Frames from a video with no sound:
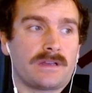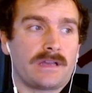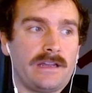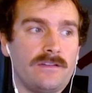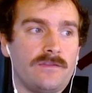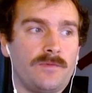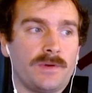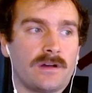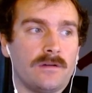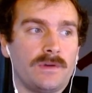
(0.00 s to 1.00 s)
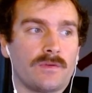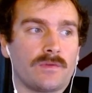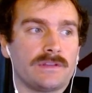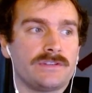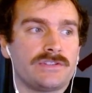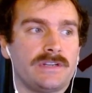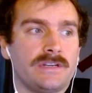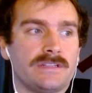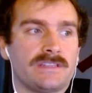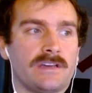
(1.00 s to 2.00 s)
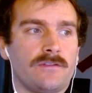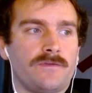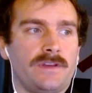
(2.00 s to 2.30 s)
kind of become a religion in itself,